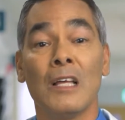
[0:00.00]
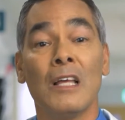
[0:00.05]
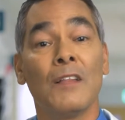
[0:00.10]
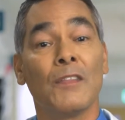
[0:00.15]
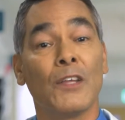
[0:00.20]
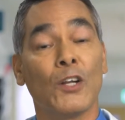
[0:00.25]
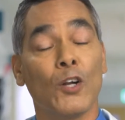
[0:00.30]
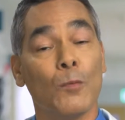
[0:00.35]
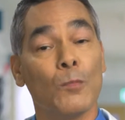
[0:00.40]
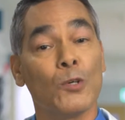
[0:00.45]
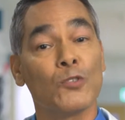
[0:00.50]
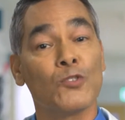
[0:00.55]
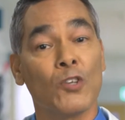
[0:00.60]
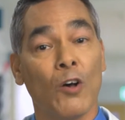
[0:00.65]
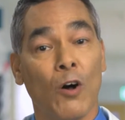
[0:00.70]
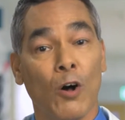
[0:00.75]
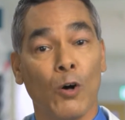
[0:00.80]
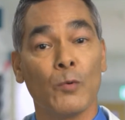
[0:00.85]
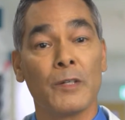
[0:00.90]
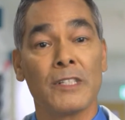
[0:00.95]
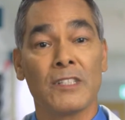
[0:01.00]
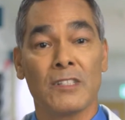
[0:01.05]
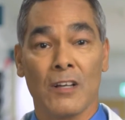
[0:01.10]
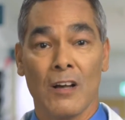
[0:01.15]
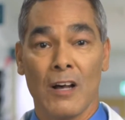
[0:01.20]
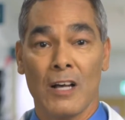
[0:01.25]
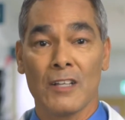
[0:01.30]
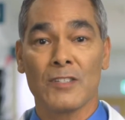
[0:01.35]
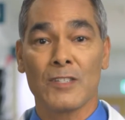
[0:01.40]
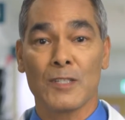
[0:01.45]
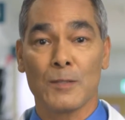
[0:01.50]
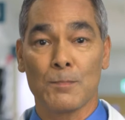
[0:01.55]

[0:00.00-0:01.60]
that almost always causes